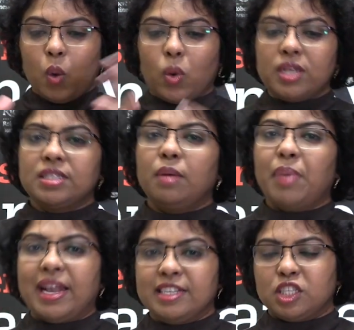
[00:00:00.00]
what is the
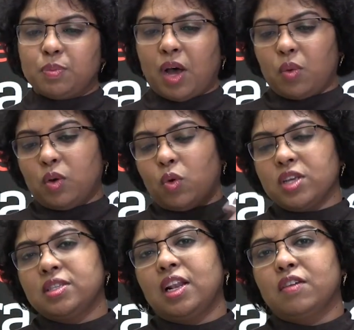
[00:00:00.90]
balance power, what
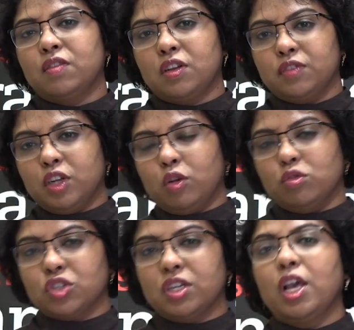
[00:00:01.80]
is the level of
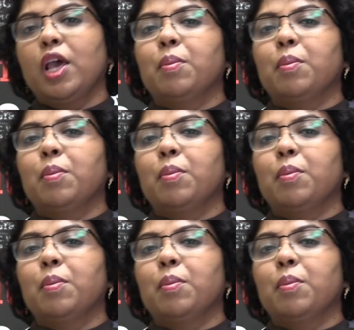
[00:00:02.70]
inclusion,